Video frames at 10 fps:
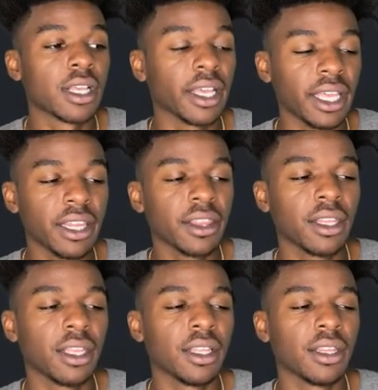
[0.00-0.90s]
again,
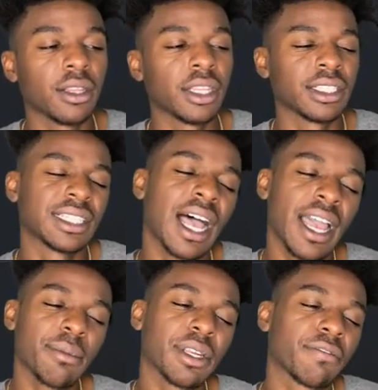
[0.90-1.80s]
the
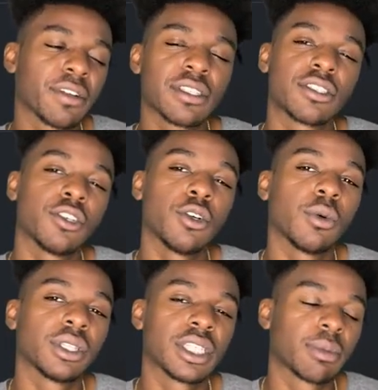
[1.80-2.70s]
time difference too
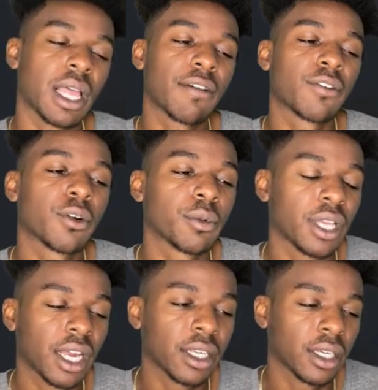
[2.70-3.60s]
with this platform, you
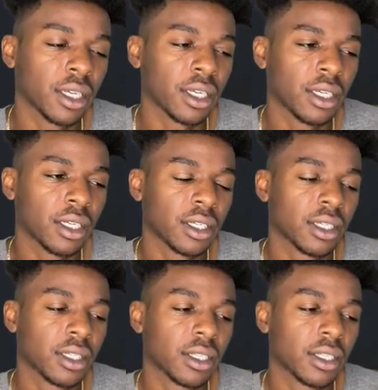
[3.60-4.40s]
gotta